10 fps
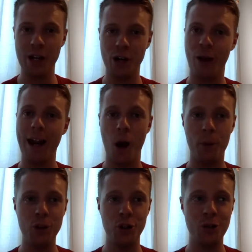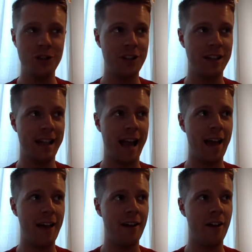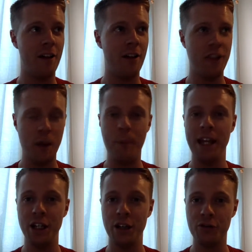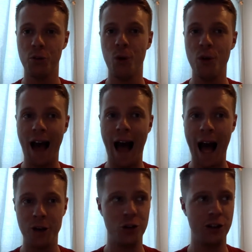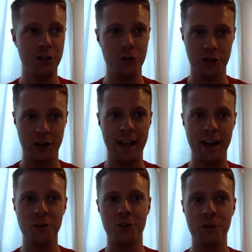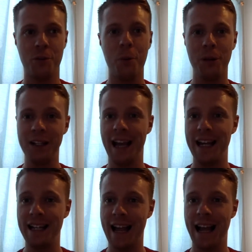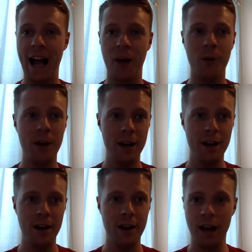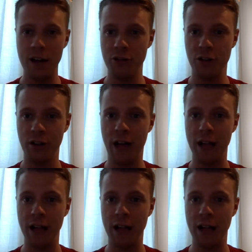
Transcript: great opportunity to get the opinion of someone that actually does it and does it properly day in, day out, as to, like,